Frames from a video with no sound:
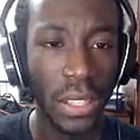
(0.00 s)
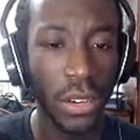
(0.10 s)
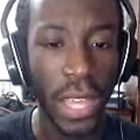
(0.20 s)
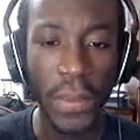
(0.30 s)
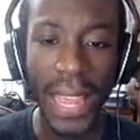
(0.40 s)

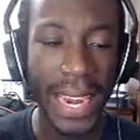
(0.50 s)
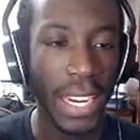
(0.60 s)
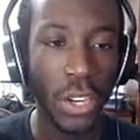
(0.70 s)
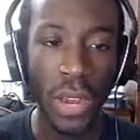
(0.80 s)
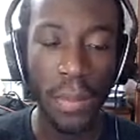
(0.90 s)
Okay, we gotta
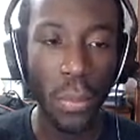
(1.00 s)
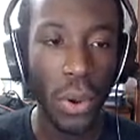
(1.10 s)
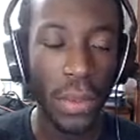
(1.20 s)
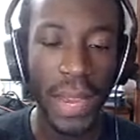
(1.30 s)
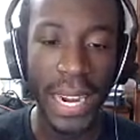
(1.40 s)
get a crit,
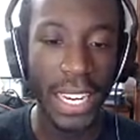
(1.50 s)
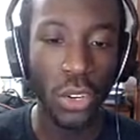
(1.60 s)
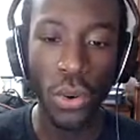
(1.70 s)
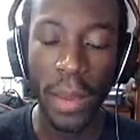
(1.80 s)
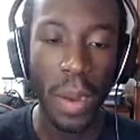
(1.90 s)
boy. We gotta get
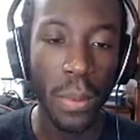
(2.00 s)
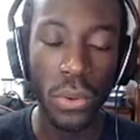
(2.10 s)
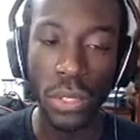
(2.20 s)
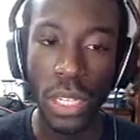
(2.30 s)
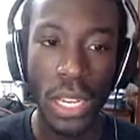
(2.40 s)
a crit,
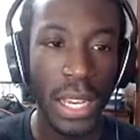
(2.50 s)
Bubbles.